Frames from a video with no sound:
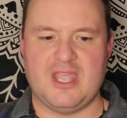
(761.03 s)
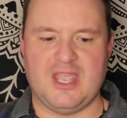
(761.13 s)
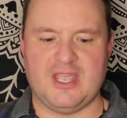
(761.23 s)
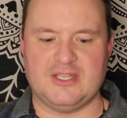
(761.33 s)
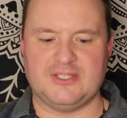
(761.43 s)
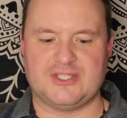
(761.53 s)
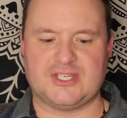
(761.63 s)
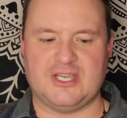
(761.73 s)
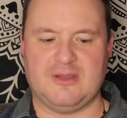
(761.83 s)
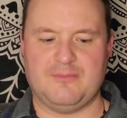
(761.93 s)

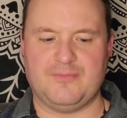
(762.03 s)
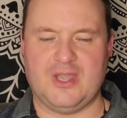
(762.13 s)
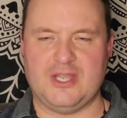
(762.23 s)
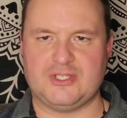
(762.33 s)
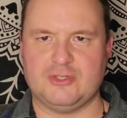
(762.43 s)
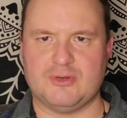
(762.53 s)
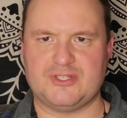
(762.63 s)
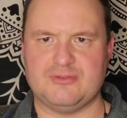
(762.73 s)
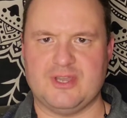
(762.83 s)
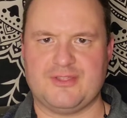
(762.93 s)
and um, I do
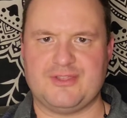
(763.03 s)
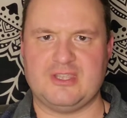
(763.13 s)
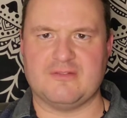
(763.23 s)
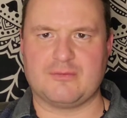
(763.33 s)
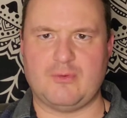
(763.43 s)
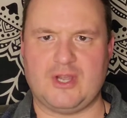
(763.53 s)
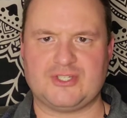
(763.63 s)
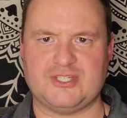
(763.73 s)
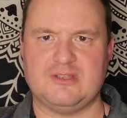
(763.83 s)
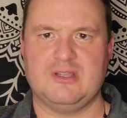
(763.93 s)
want to uh, thank you for
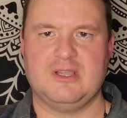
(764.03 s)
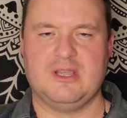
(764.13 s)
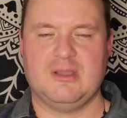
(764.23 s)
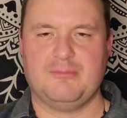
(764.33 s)
watching.